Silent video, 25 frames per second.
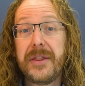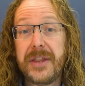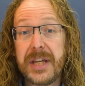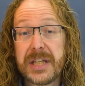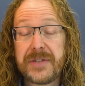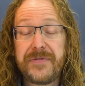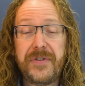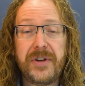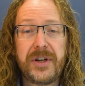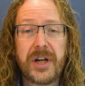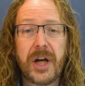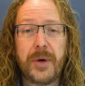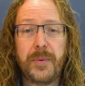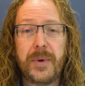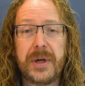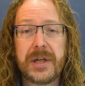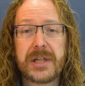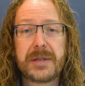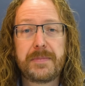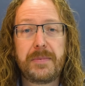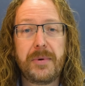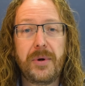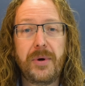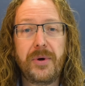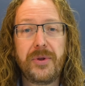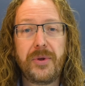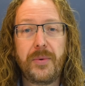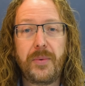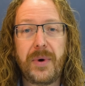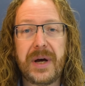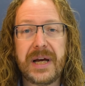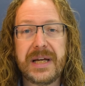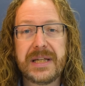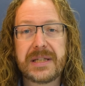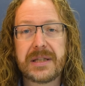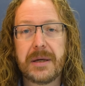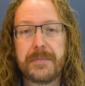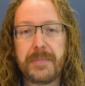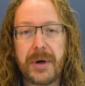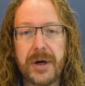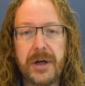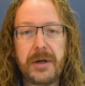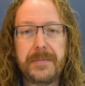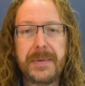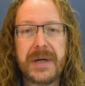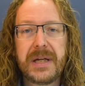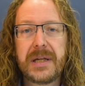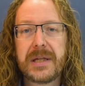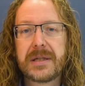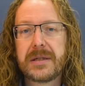This video will explore the ways that
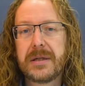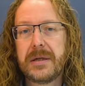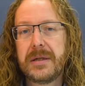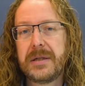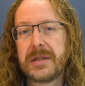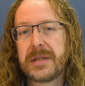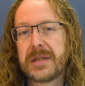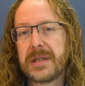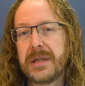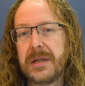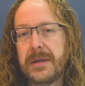Polar Bear Design's